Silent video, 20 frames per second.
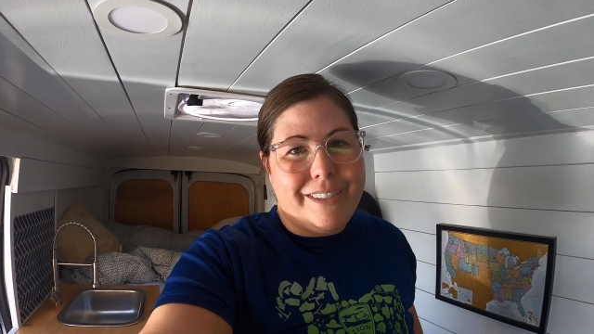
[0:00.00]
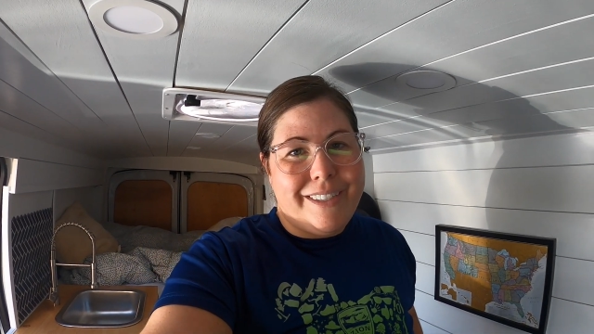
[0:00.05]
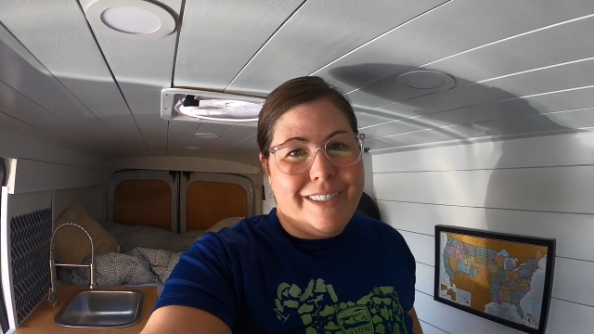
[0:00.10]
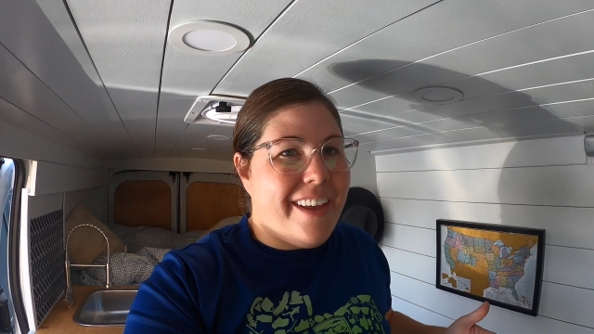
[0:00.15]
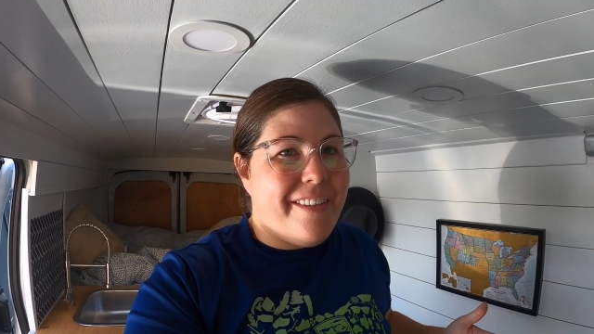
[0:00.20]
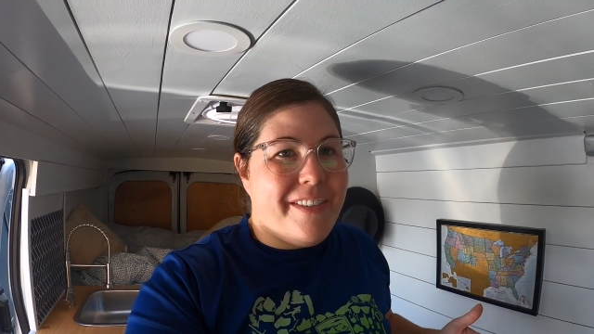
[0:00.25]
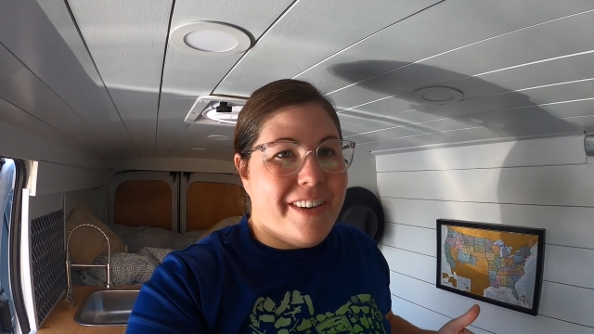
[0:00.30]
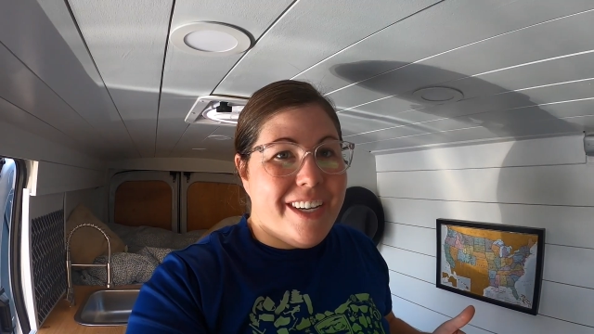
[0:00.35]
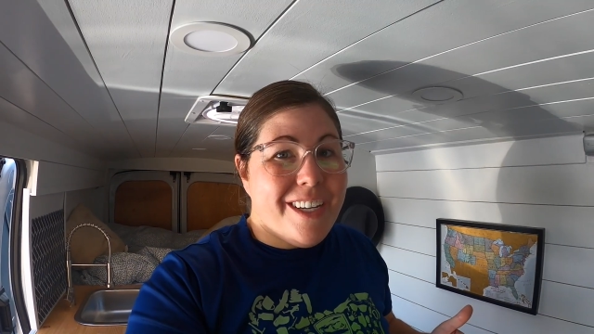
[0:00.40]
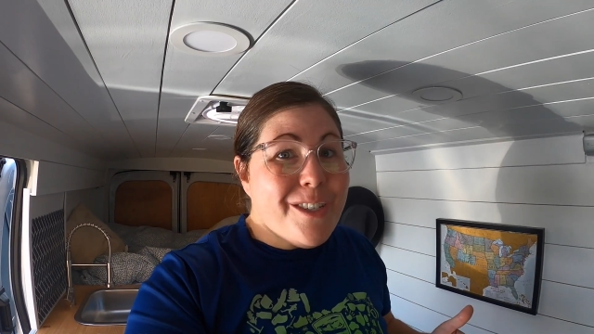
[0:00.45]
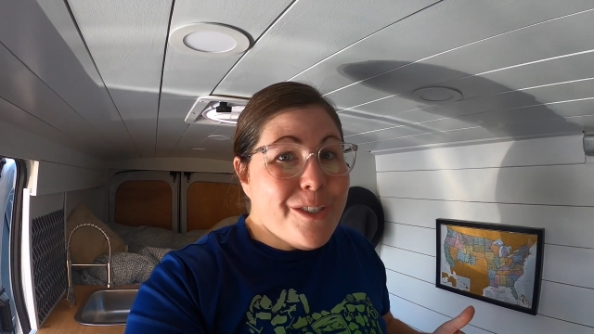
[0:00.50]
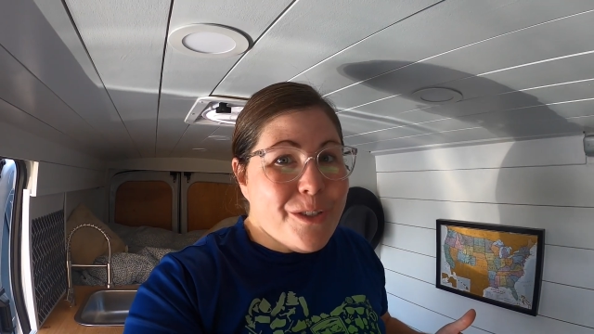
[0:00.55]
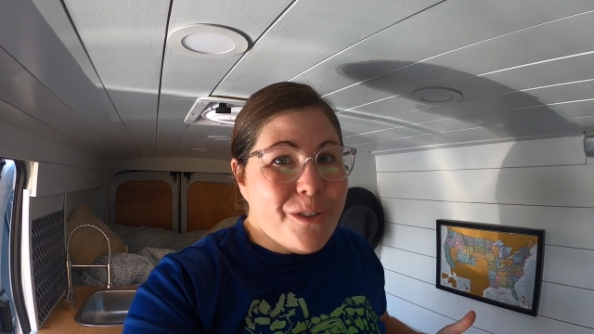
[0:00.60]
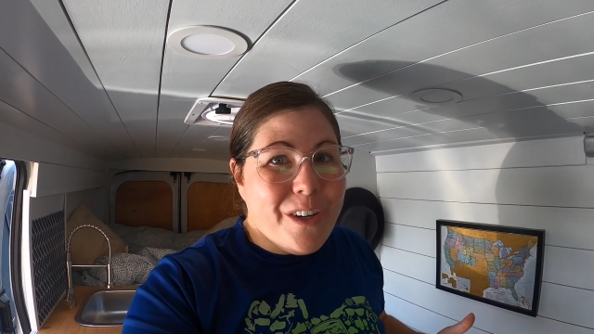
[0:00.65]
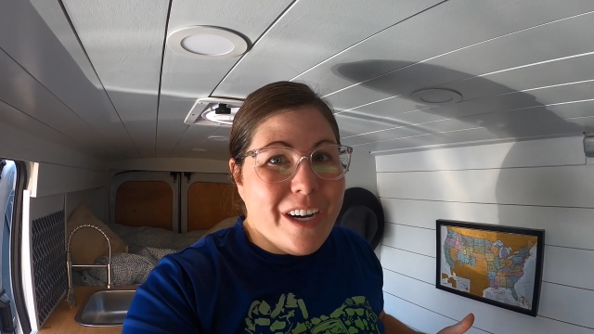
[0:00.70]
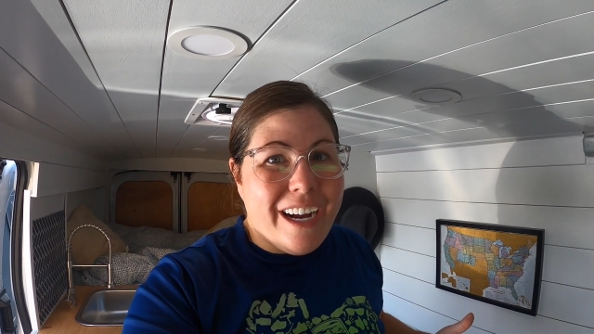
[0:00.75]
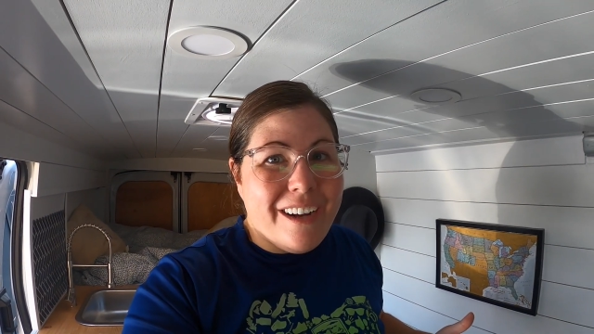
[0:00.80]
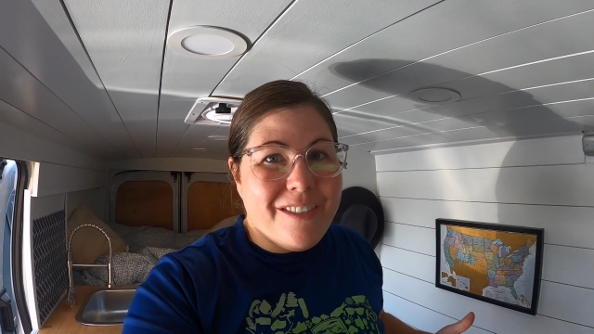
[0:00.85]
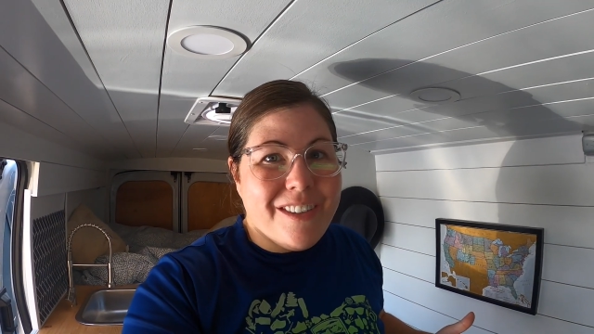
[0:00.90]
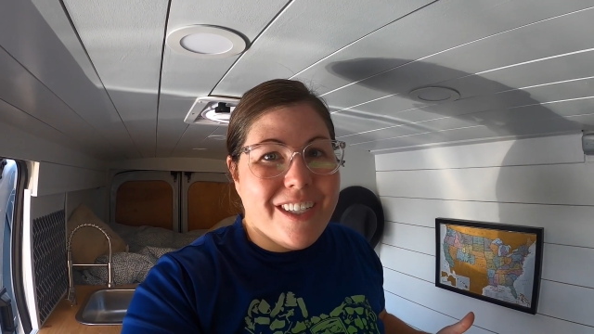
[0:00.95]
If it is
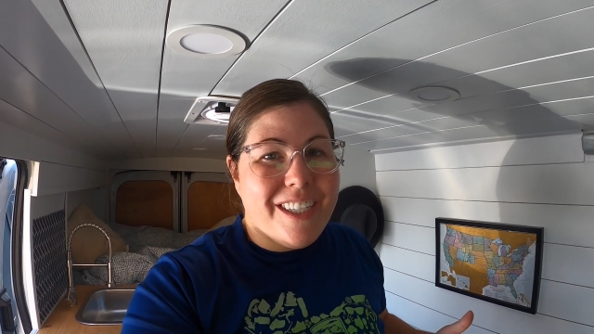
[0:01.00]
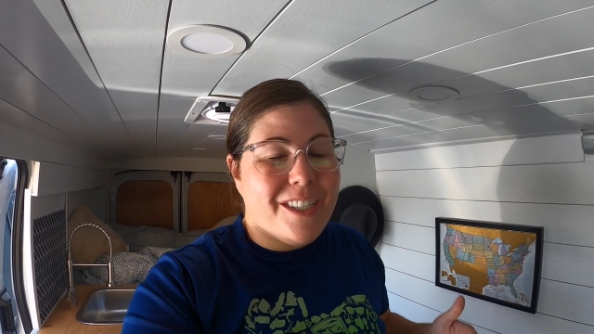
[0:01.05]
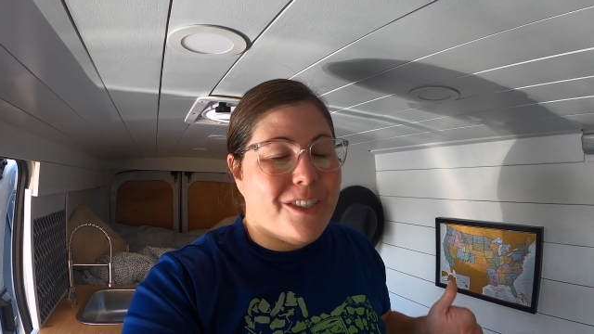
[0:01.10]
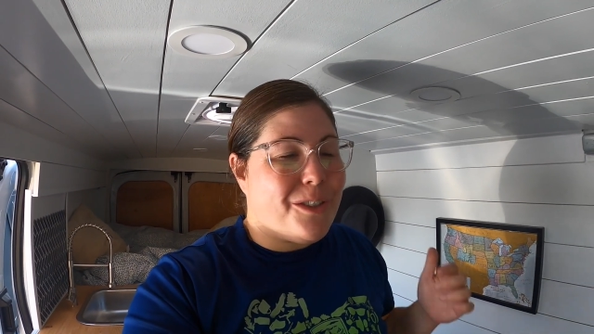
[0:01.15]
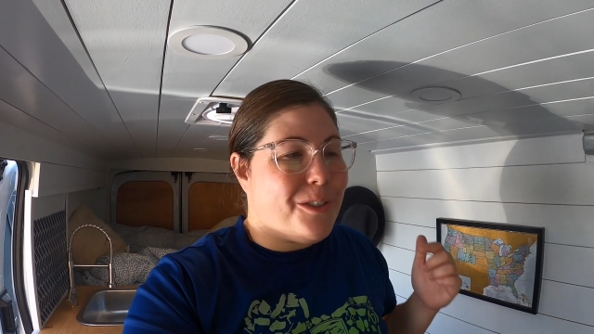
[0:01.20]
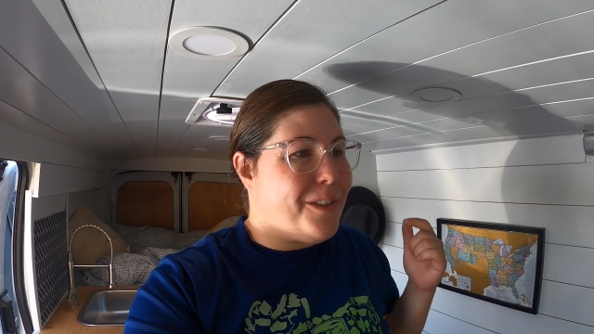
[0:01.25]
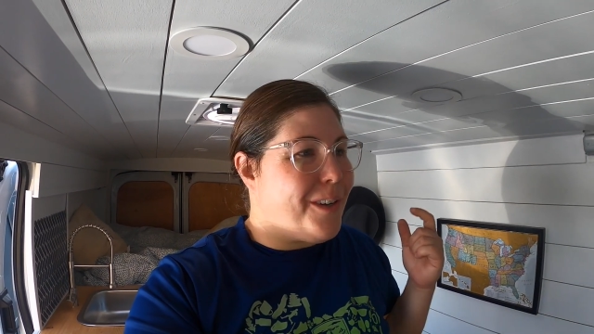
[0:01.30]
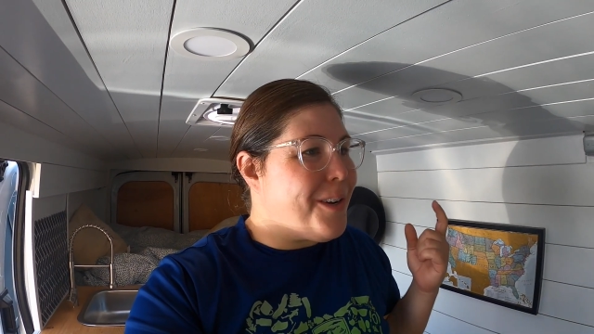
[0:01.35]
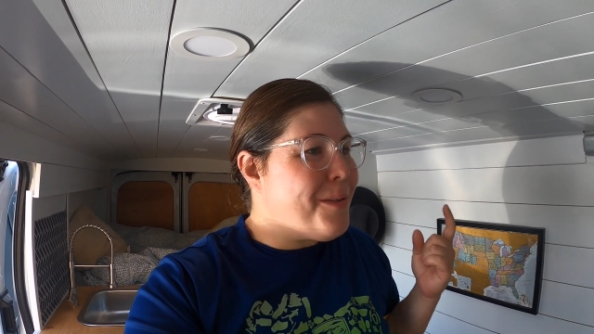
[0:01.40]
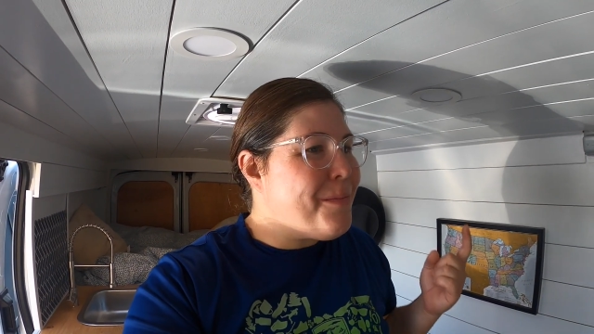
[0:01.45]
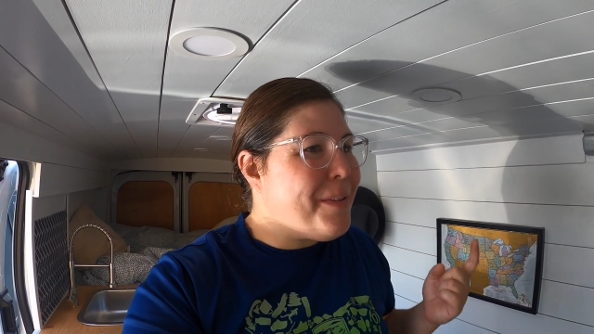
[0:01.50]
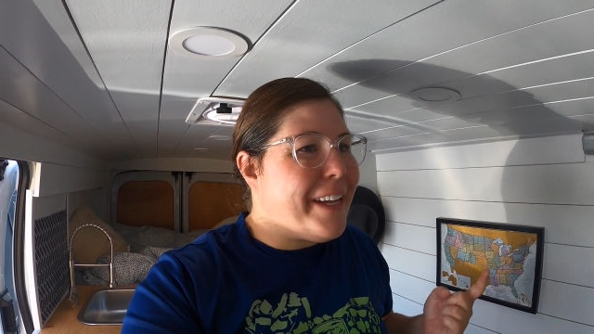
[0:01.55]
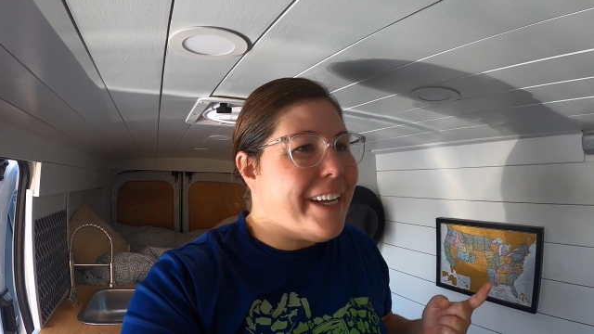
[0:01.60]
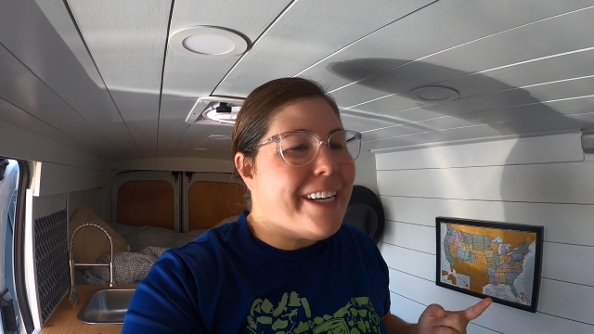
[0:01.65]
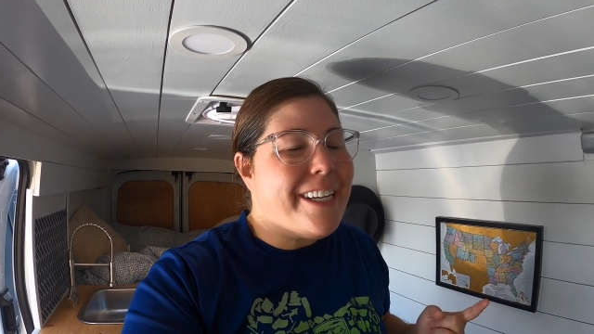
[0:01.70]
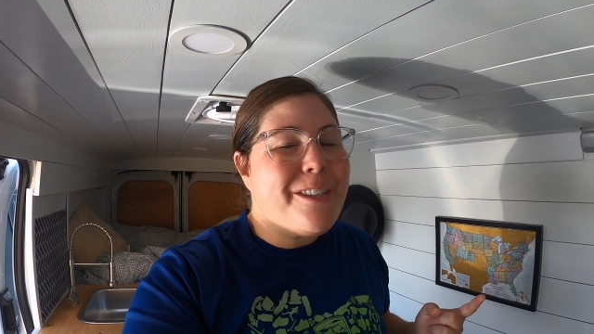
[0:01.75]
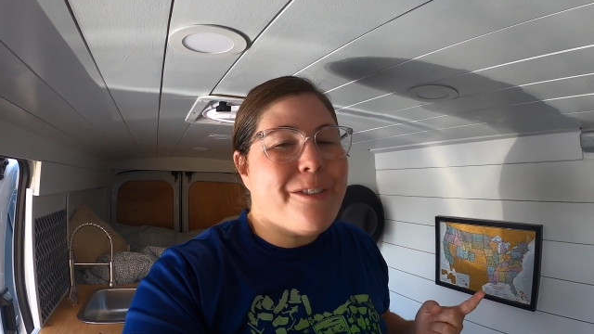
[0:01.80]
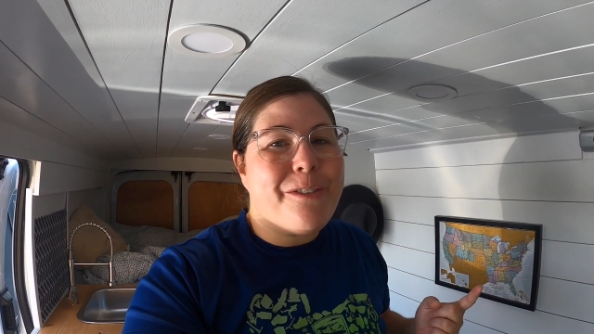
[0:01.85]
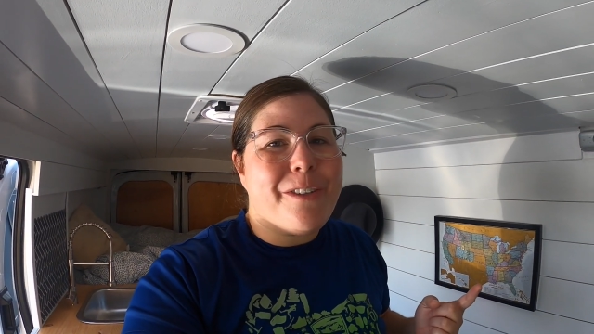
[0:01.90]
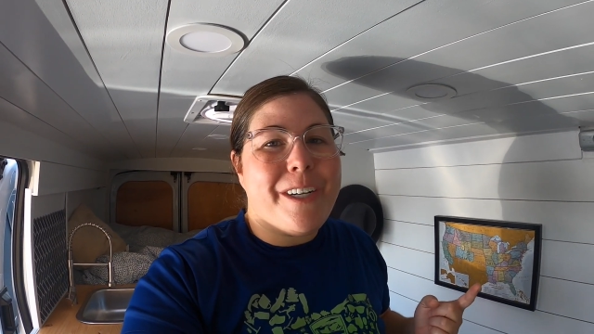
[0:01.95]
traveling, start
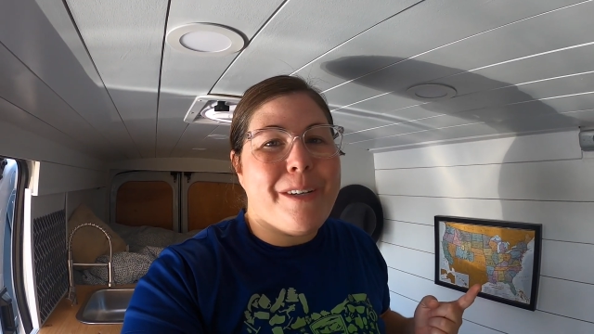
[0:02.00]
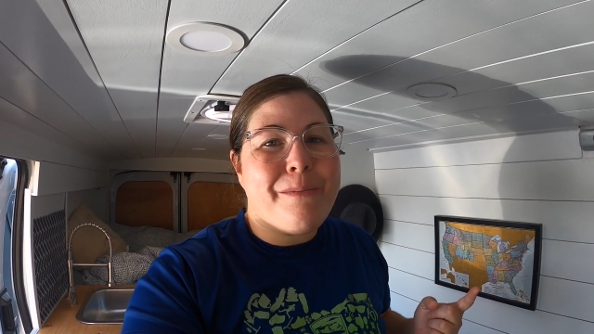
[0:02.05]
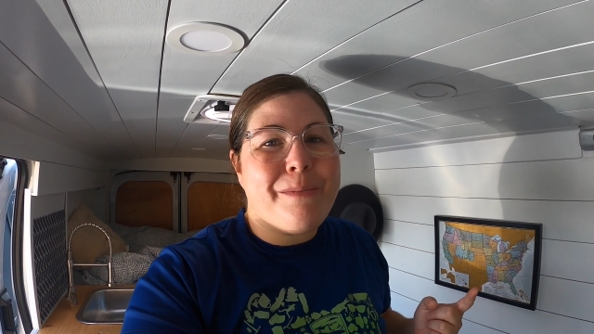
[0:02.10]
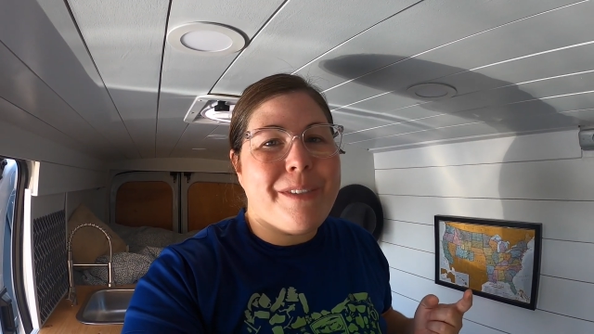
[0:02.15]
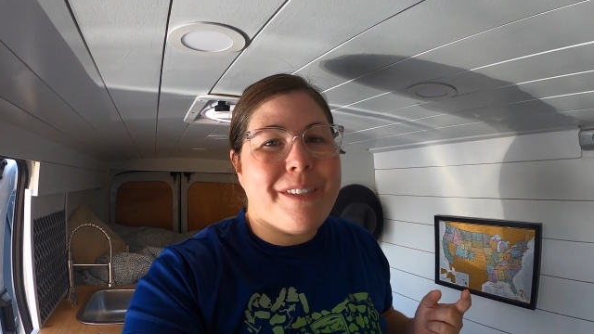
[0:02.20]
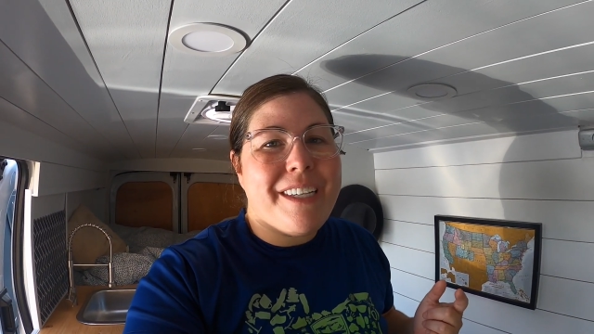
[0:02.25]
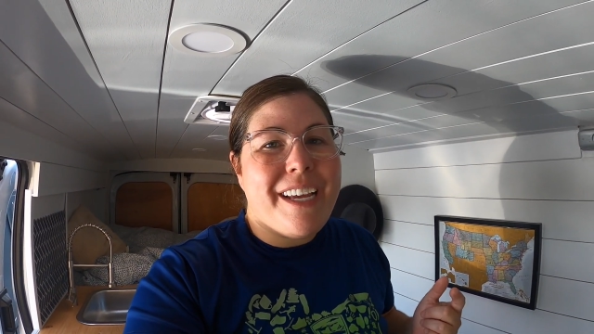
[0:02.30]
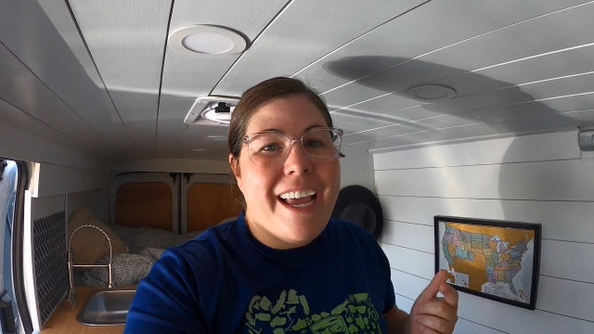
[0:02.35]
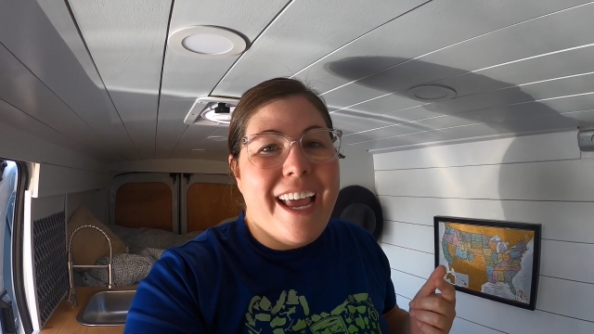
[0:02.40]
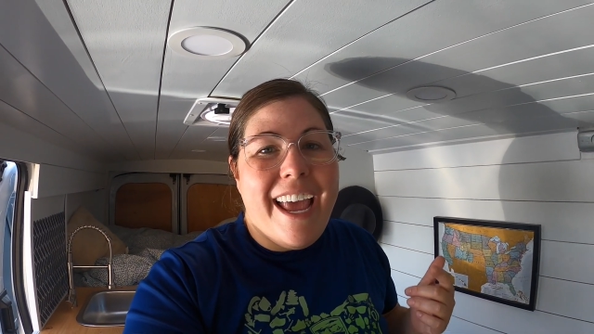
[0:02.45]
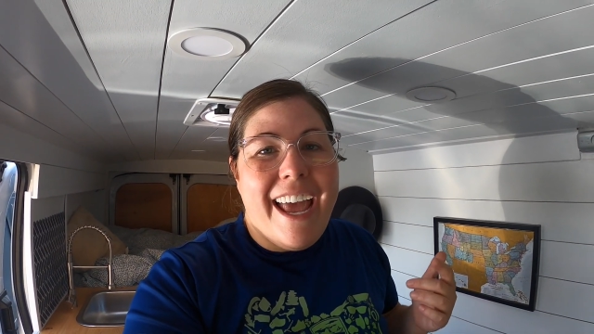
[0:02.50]
planning trips.